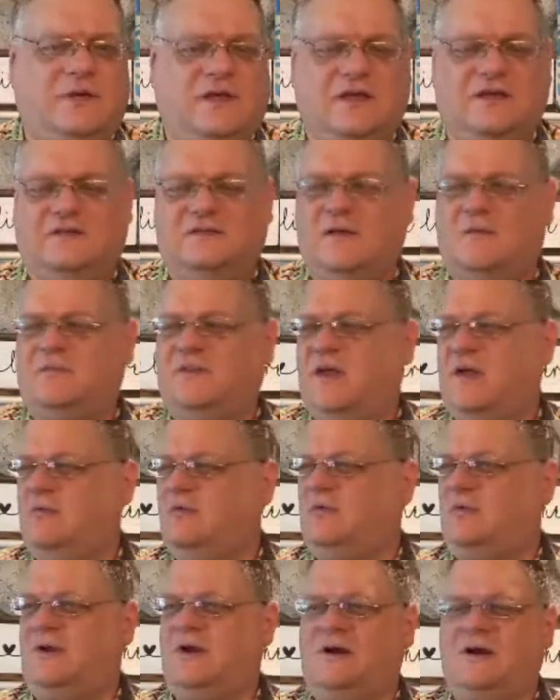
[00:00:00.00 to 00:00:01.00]
because
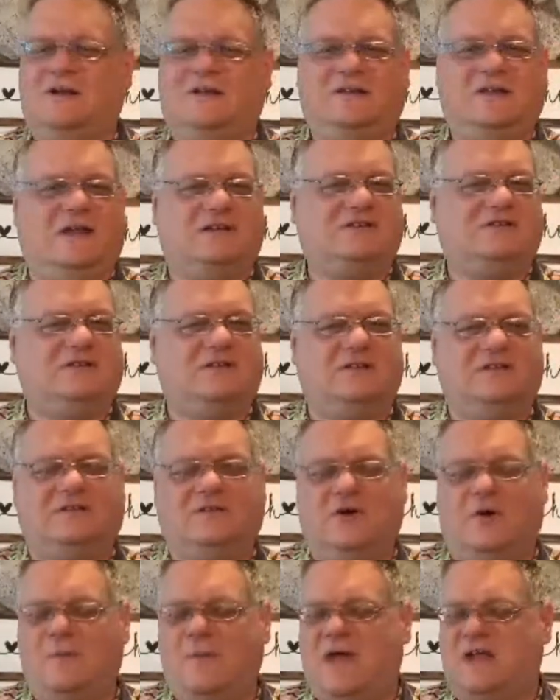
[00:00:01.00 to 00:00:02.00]
sometimes when our
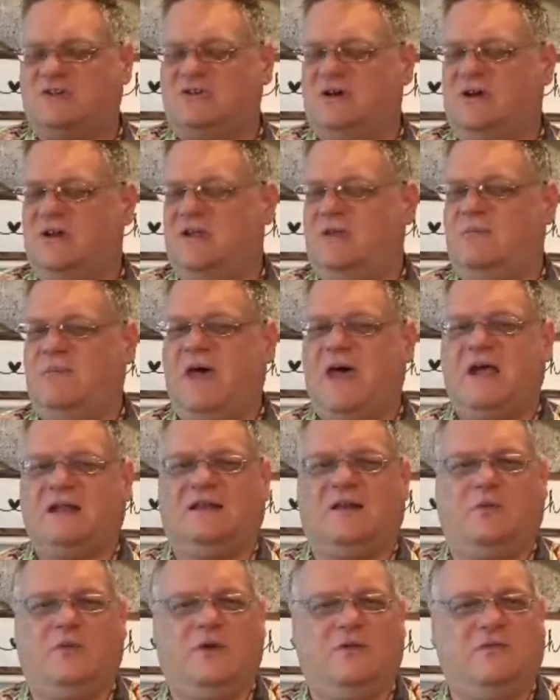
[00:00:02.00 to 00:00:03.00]
intentions don't match our
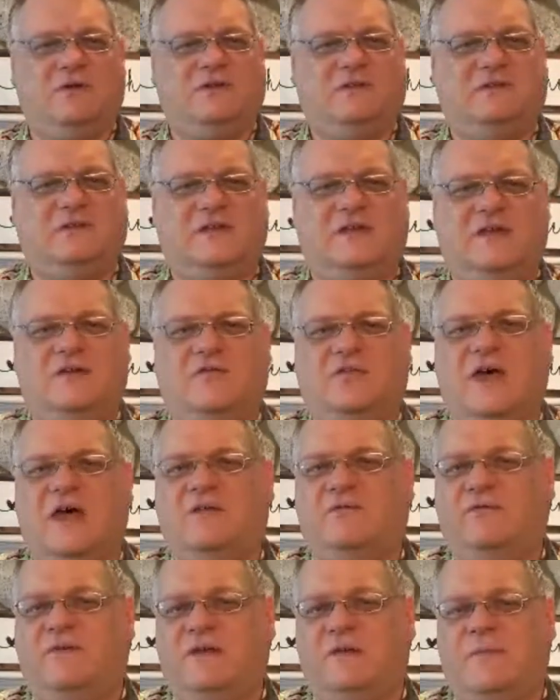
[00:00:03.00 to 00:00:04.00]
impact and we receive
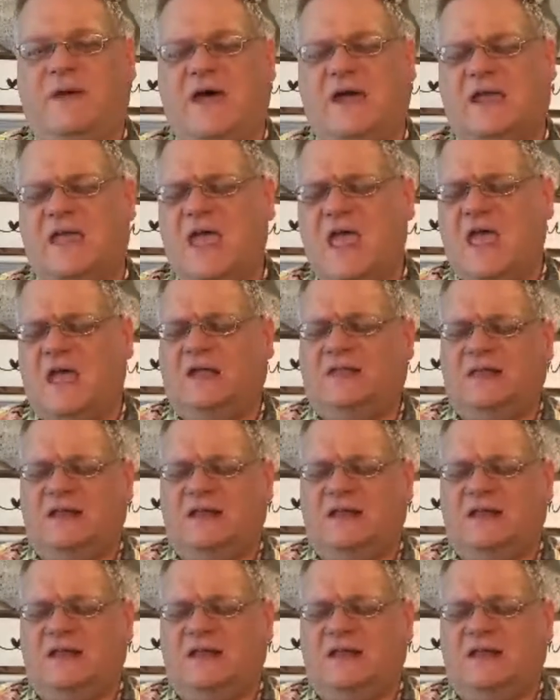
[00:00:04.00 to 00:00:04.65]
that feedback,